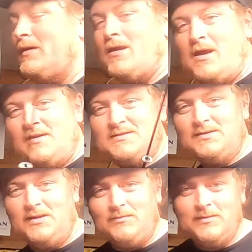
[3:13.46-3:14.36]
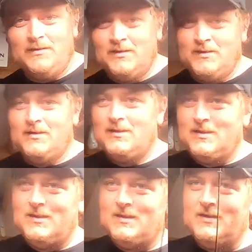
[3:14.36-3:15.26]
And honestly,
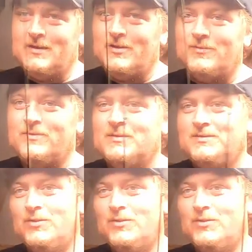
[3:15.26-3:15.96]
you know,